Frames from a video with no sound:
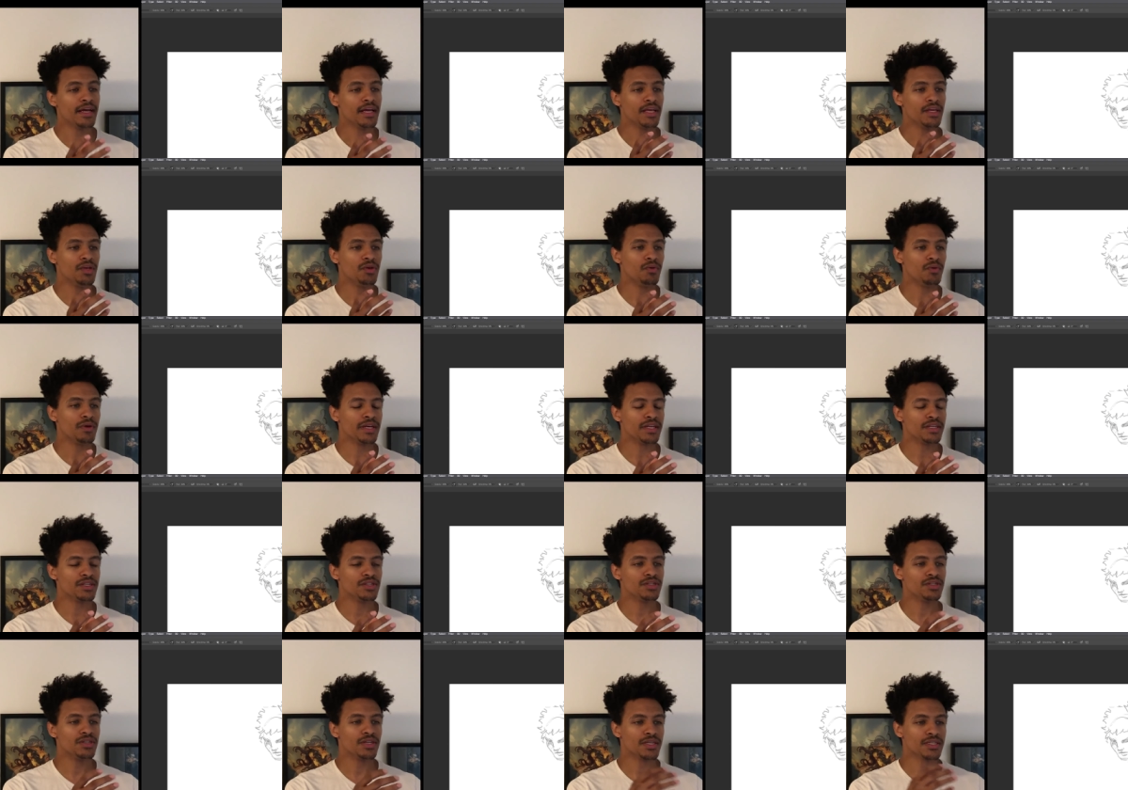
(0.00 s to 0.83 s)
you
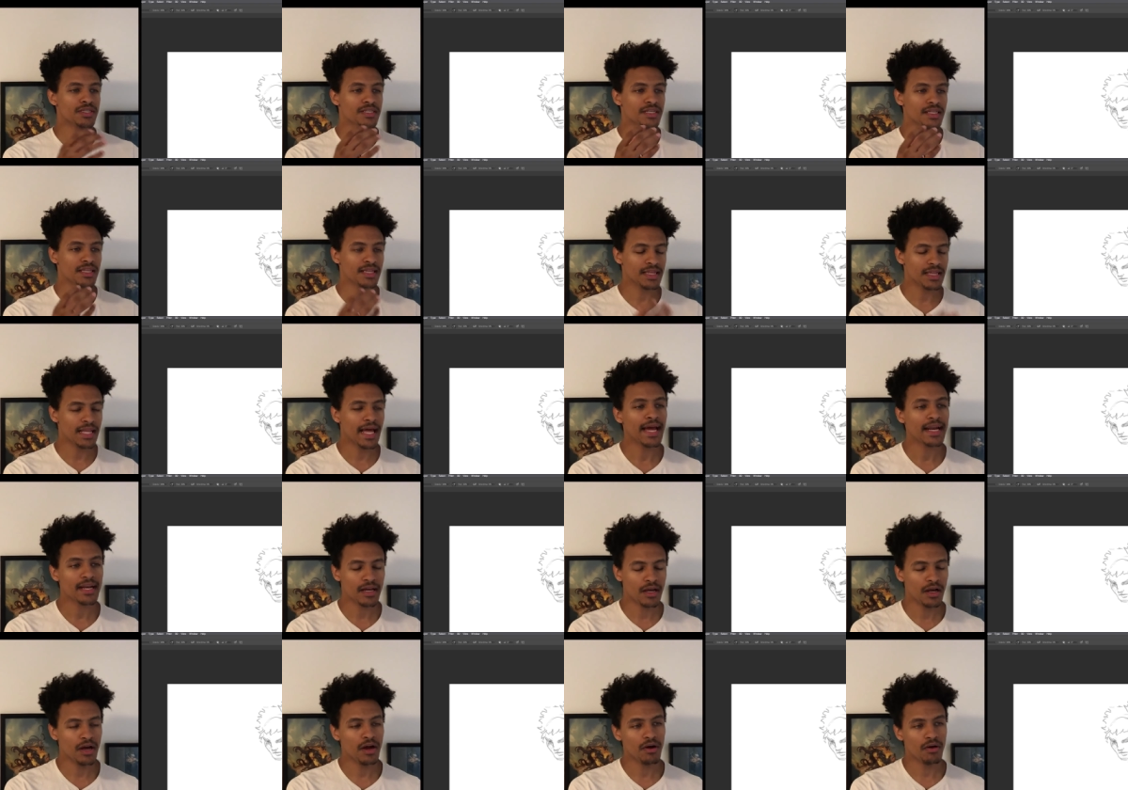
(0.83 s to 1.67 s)
can just
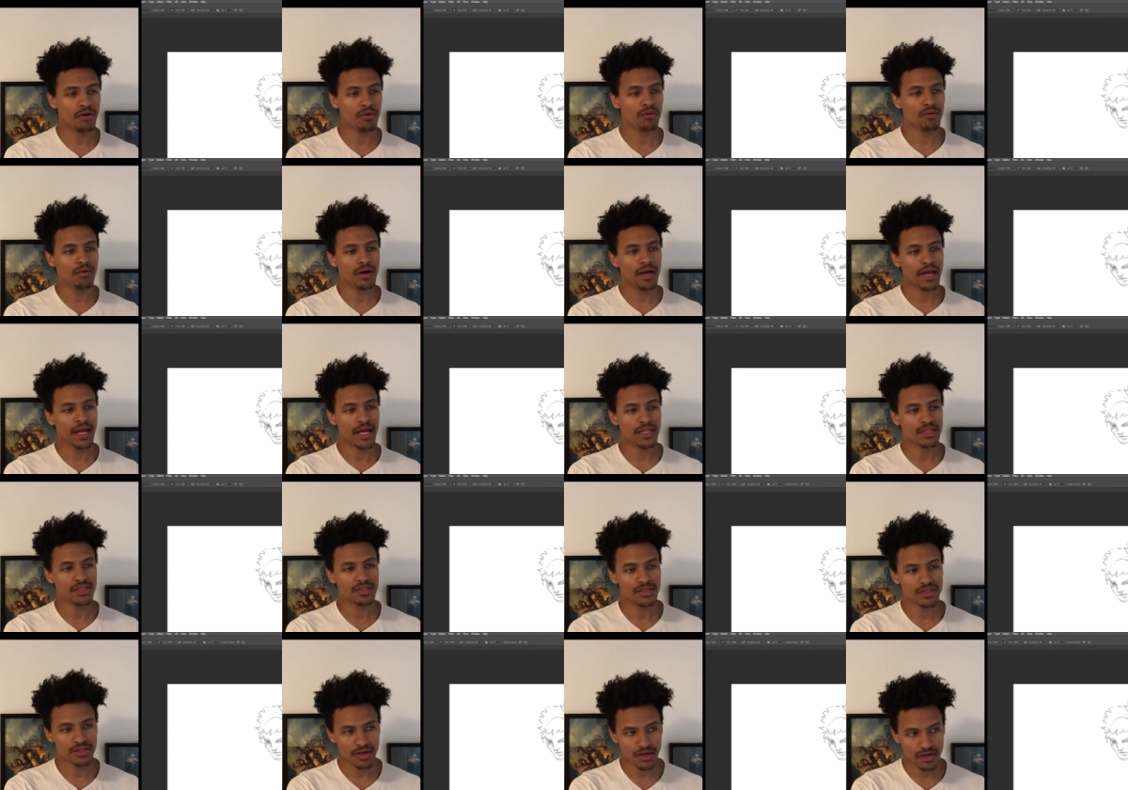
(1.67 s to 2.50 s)
let go and
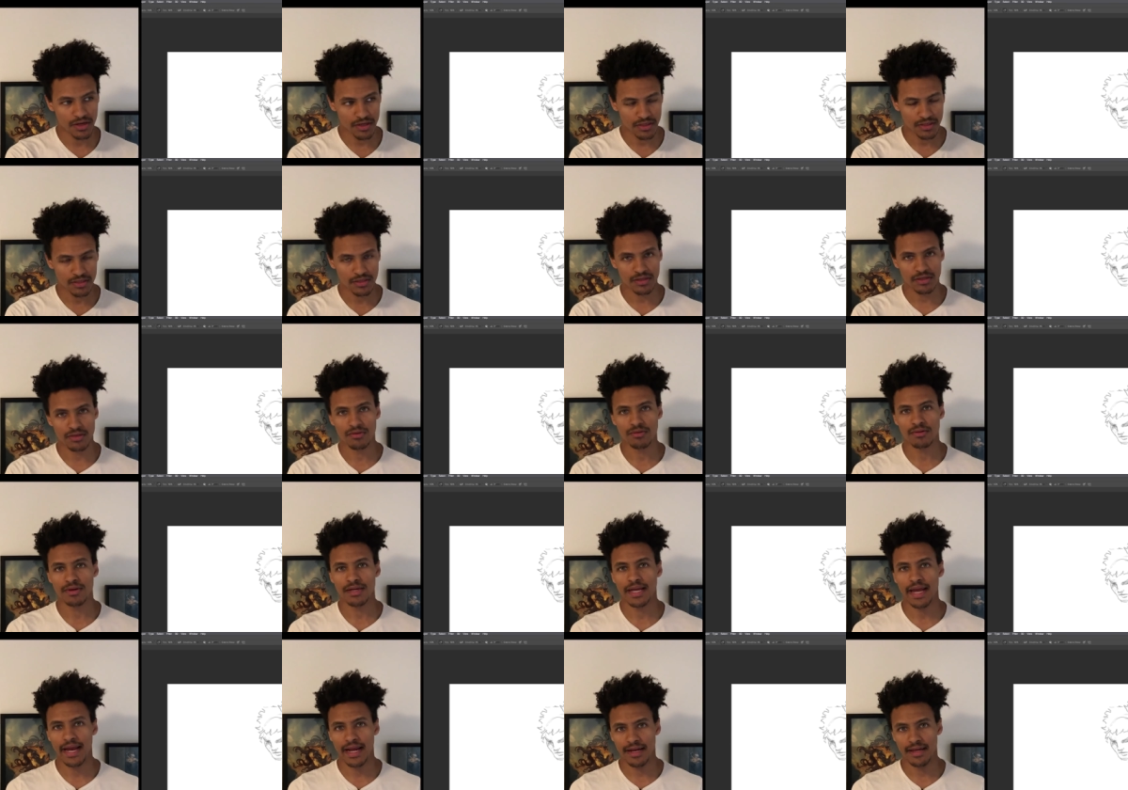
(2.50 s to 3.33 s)
start to
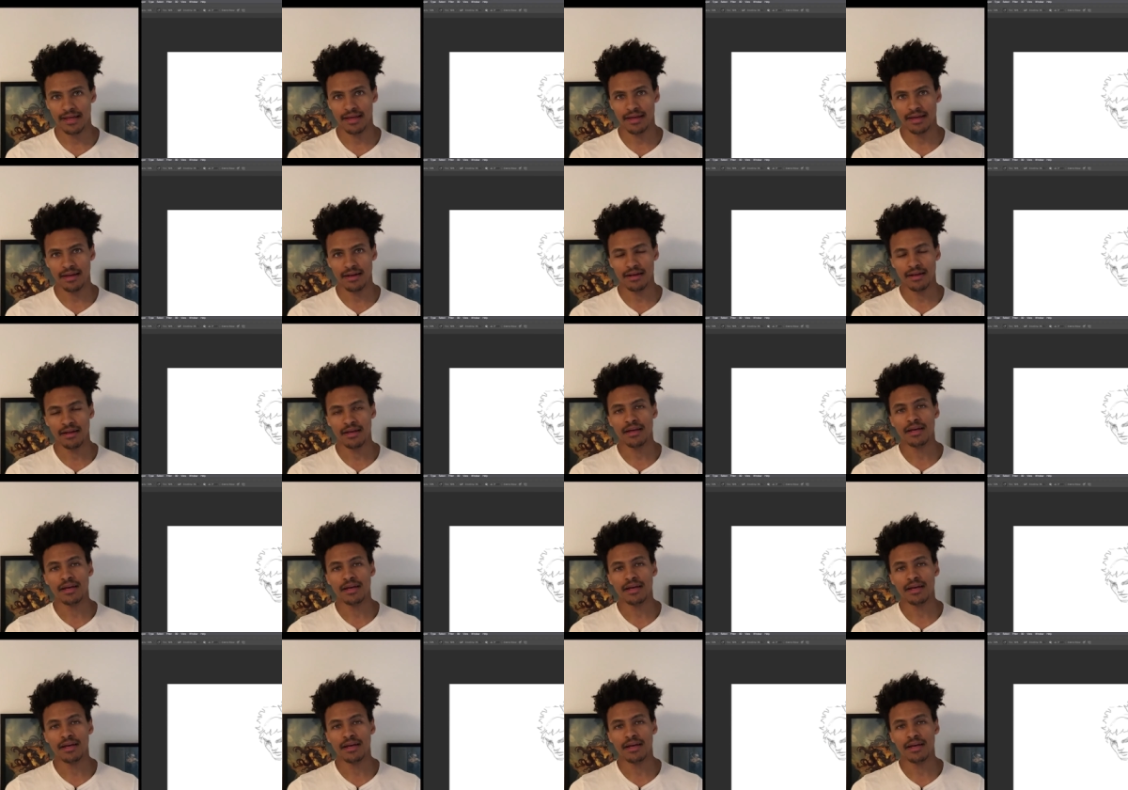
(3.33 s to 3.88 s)
create again.